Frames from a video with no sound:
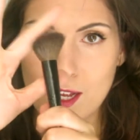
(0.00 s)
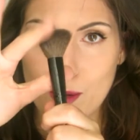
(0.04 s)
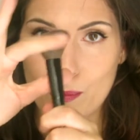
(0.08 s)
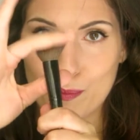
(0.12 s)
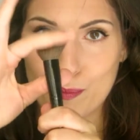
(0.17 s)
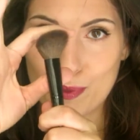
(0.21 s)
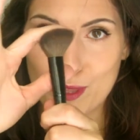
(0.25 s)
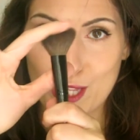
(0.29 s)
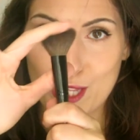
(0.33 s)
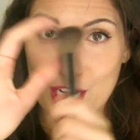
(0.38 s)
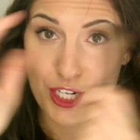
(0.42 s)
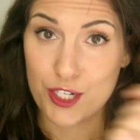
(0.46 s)

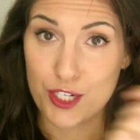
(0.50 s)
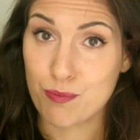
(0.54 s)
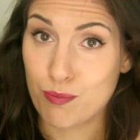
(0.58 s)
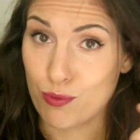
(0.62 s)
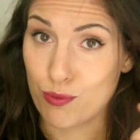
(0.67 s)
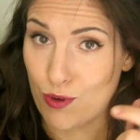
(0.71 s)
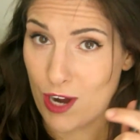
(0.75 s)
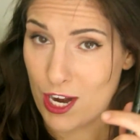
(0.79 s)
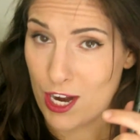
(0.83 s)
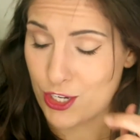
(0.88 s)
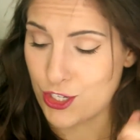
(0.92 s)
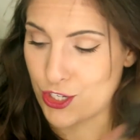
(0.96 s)
blush
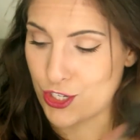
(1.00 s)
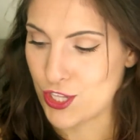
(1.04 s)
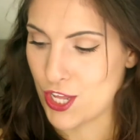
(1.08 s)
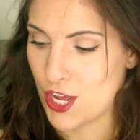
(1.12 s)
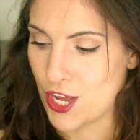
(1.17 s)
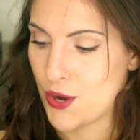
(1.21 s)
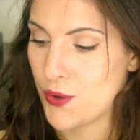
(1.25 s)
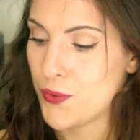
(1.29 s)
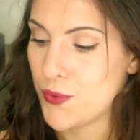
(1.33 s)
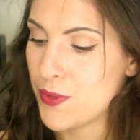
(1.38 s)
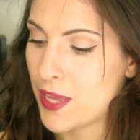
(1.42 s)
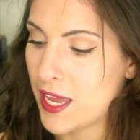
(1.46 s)
brush
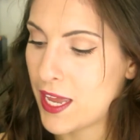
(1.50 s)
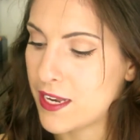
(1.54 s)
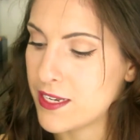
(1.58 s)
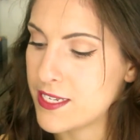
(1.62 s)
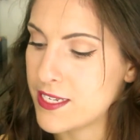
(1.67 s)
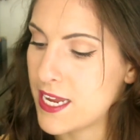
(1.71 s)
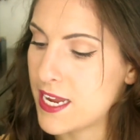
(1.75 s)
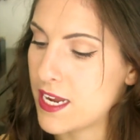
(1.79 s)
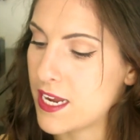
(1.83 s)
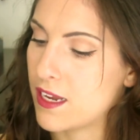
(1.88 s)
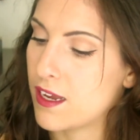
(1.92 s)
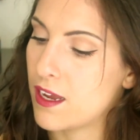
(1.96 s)
though and
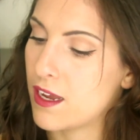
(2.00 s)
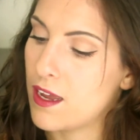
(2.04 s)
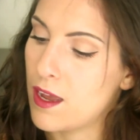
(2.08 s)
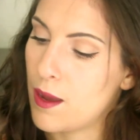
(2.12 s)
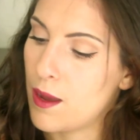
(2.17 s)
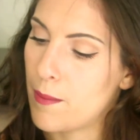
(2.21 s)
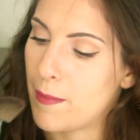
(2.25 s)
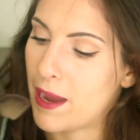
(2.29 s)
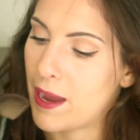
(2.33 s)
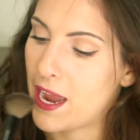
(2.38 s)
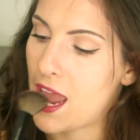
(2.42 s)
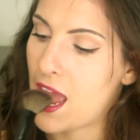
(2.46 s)
take
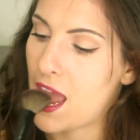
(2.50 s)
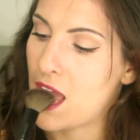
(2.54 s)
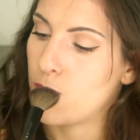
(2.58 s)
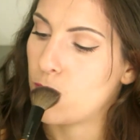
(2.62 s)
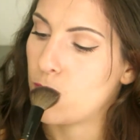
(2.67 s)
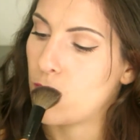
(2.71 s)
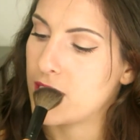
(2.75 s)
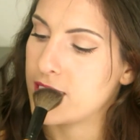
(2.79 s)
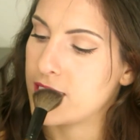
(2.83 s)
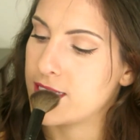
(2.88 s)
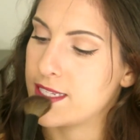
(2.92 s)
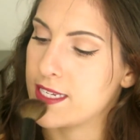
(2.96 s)
my
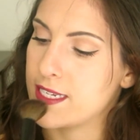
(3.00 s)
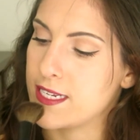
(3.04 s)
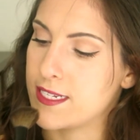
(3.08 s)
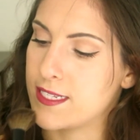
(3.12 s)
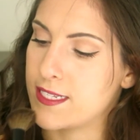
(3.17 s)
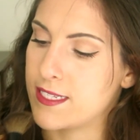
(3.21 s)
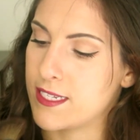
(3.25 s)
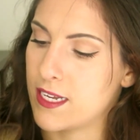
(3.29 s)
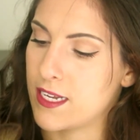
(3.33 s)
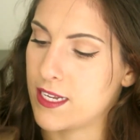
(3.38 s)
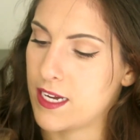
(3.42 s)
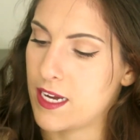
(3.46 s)
NYC
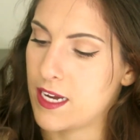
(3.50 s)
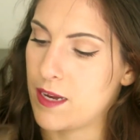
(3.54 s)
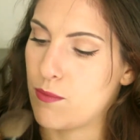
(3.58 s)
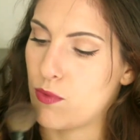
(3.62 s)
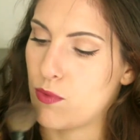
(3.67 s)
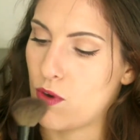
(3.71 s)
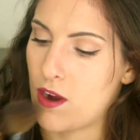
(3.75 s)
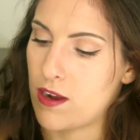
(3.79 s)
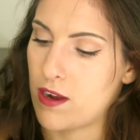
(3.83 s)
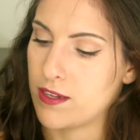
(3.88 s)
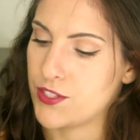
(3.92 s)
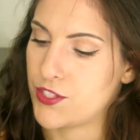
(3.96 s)
Sunny
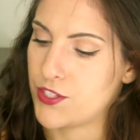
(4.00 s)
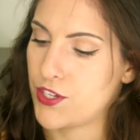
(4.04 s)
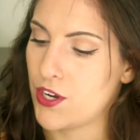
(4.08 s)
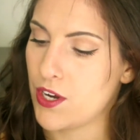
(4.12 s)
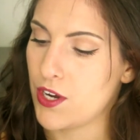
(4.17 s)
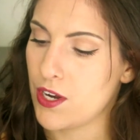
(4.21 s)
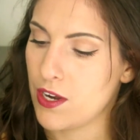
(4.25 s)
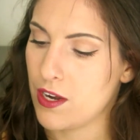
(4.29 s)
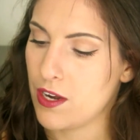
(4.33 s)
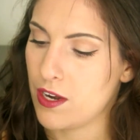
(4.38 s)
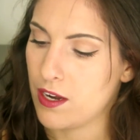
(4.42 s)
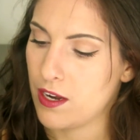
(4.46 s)

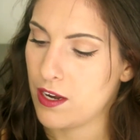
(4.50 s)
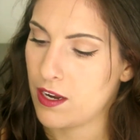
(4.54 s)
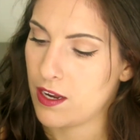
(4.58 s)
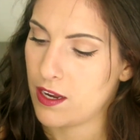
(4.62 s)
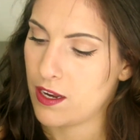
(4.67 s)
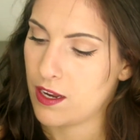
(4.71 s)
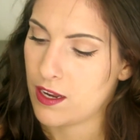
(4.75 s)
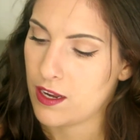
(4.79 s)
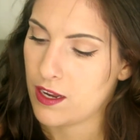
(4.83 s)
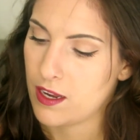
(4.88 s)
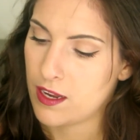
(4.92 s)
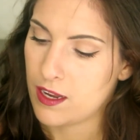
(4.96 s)
bronzer
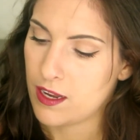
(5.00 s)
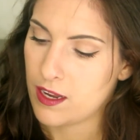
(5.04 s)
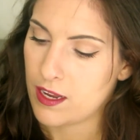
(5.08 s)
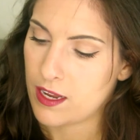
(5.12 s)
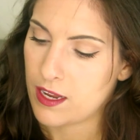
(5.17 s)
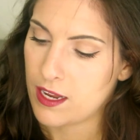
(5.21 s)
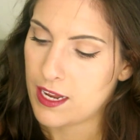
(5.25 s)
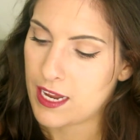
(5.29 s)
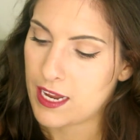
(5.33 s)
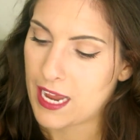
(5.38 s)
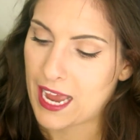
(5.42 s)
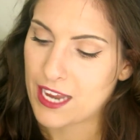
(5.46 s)

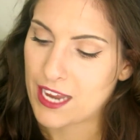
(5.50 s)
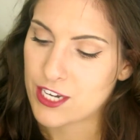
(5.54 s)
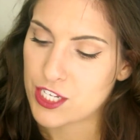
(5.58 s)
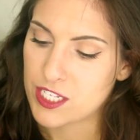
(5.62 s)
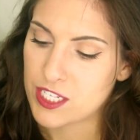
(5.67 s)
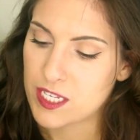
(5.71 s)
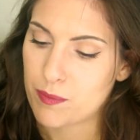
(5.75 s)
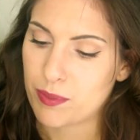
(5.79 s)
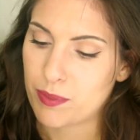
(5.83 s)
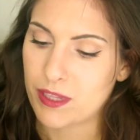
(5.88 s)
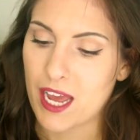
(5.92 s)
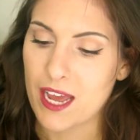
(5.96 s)
and just
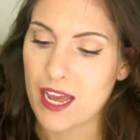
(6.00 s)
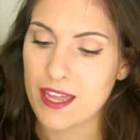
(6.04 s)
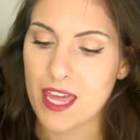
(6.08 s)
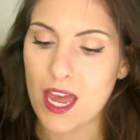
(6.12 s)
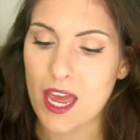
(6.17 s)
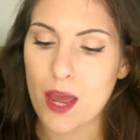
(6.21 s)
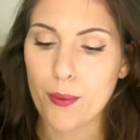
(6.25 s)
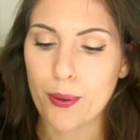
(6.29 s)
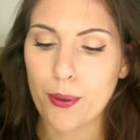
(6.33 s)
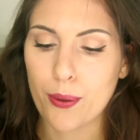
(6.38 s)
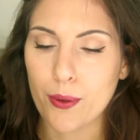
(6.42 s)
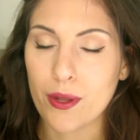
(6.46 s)
apply
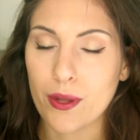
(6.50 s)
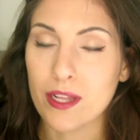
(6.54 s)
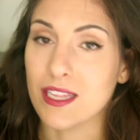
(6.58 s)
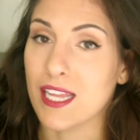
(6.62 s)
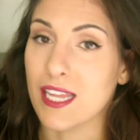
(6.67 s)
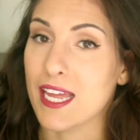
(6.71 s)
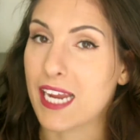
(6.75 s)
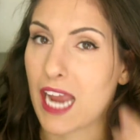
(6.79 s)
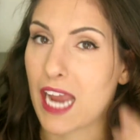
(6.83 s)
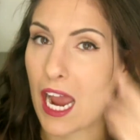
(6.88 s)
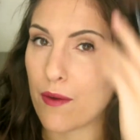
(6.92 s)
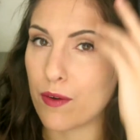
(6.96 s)
that
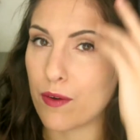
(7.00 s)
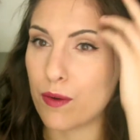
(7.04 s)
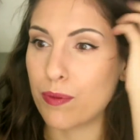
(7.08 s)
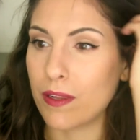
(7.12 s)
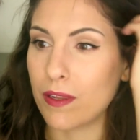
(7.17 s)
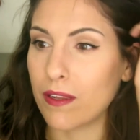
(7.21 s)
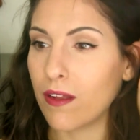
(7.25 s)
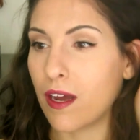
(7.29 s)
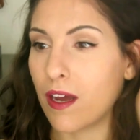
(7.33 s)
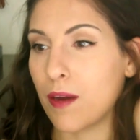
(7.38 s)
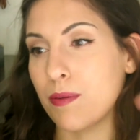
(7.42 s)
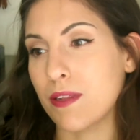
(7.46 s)
like I would
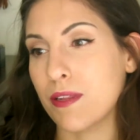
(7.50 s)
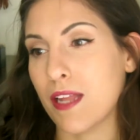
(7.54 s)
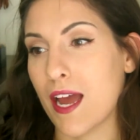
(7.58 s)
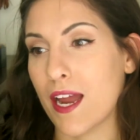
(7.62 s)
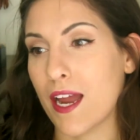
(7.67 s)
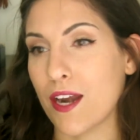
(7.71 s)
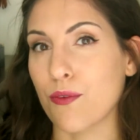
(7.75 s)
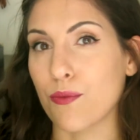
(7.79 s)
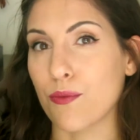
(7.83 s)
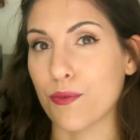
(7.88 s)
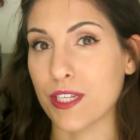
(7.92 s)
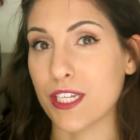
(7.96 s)
apply
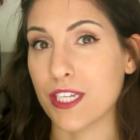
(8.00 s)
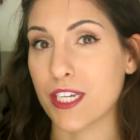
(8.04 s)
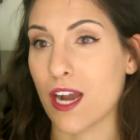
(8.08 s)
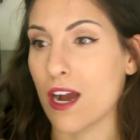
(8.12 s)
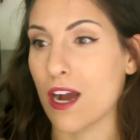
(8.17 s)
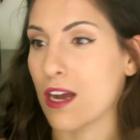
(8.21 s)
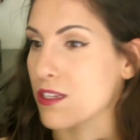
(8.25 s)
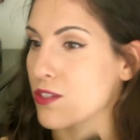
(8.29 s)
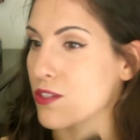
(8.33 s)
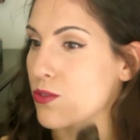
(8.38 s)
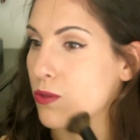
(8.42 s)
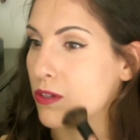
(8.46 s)
a really
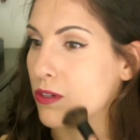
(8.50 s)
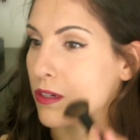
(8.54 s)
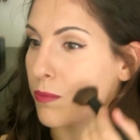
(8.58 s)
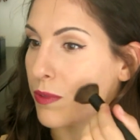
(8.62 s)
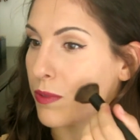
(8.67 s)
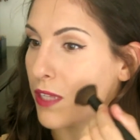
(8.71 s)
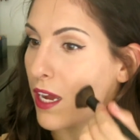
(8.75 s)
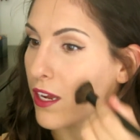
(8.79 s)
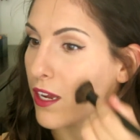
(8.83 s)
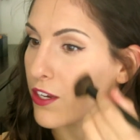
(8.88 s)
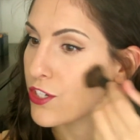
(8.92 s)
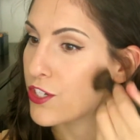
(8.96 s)
contoured
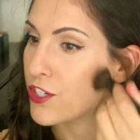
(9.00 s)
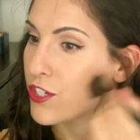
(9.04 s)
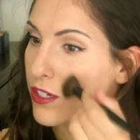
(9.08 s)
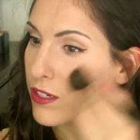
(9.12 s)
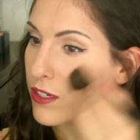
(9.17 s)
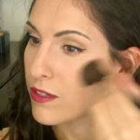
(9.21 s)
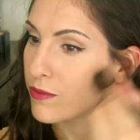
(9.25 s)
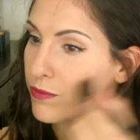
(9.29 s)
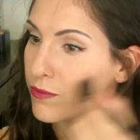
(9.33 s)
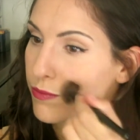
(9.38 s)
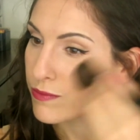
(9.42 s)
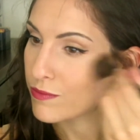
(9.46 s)
blush.
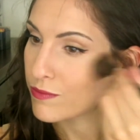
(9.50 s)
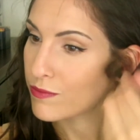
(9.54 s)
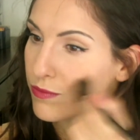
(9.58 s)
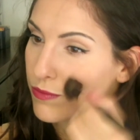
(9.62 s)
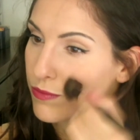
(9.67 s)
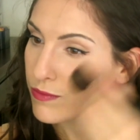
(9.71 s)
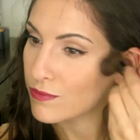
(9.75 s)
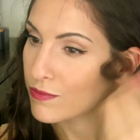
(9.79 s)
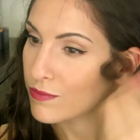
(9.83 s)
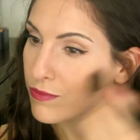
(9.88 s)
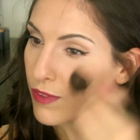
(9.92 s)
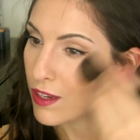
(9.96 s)

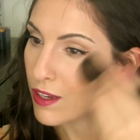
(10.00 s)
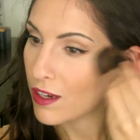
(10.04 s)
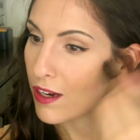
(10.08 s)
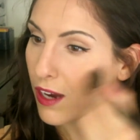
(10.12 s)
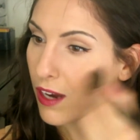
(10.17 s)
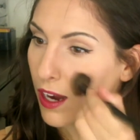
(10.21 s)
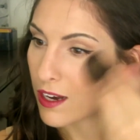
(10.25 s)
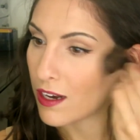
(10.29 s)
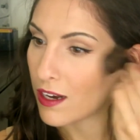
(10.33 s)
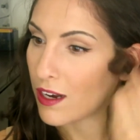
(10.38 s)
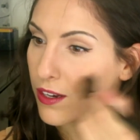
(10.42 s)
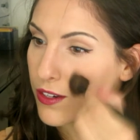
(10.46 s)

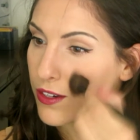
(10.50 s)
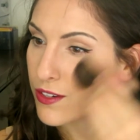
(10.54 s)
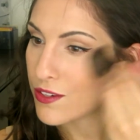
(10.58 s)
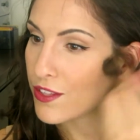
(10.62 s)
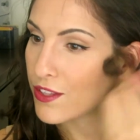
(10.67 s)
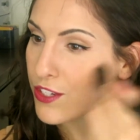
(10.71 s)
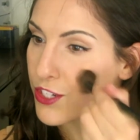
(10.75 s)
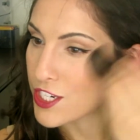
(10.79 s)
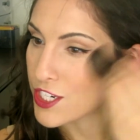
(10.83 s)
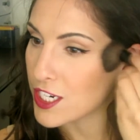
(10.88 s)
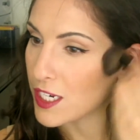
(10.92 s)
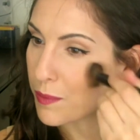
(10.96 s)
Kind of under
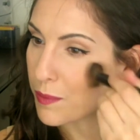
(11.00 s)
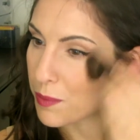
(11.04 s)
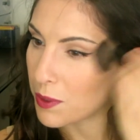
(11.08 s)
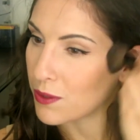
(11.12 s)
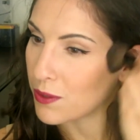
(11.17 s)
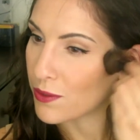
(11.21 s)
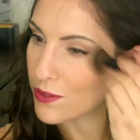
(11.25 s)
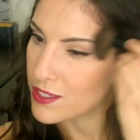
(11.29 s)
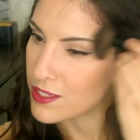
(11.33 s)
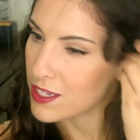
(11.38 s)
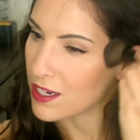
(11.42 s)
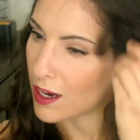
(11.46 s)
the
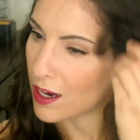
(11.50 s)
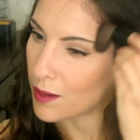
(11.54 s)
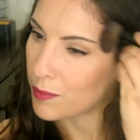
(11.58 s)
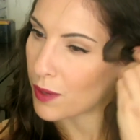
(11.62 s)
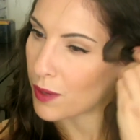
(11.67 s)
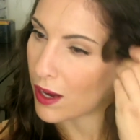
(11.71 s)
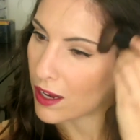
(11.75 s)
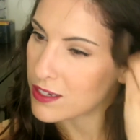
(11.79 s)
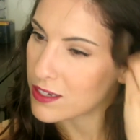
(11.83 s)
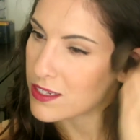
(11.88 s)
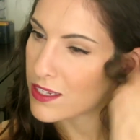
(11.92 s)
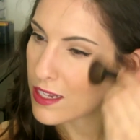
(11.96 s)
cheekbones and up
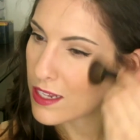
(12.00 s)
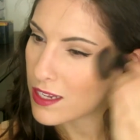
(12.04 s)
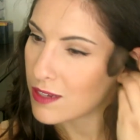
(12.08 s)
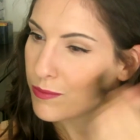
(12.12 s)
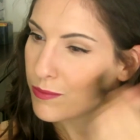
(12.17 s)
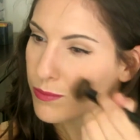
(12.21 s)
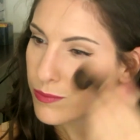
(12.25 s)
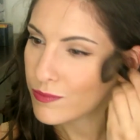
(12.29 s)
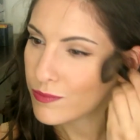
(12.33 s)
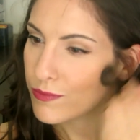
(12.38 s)
onto them.